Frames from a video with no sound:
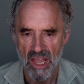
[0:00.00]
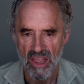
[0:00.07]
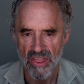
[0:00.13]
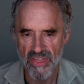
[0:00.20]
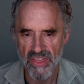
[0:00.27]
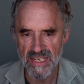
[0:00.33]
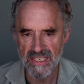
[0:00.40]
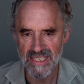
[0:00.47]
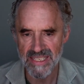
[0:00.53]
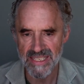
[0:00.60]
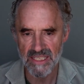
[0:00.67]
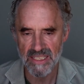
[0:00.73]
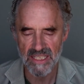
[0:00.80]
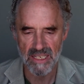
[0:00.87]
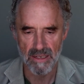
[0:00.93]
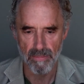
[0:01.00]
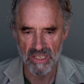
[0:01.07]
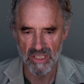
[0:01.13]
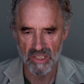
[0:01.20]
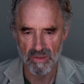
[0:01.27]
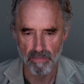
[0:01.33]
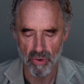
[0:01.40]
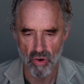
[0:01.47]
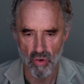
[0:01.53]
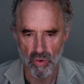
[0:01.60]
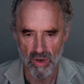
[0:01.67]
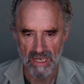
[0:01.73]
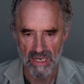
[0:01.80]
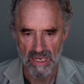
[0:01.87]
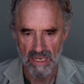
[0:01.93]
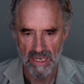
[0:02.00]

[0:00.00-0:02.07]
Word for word: the system is broken.